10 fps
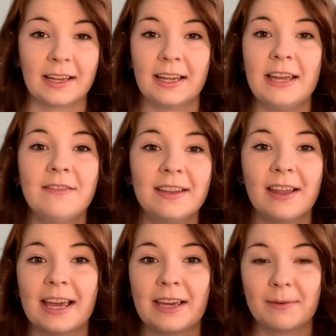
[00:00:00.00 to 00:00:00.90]
Even
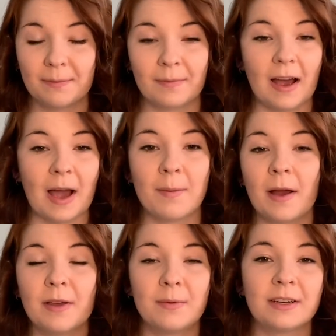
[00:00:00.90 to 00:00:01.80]
like, I
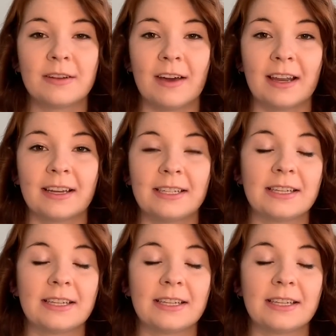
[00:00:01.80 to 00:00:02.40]
probably wouldn't have had an idea